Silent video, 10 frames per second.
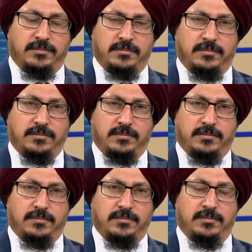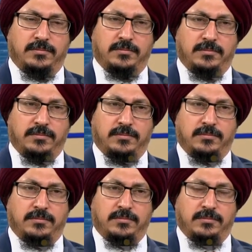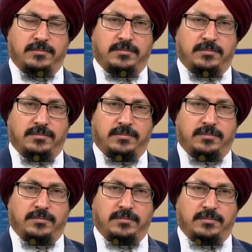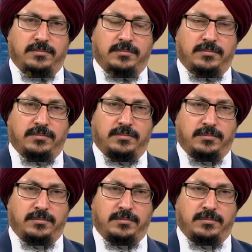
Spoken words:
(not speaking)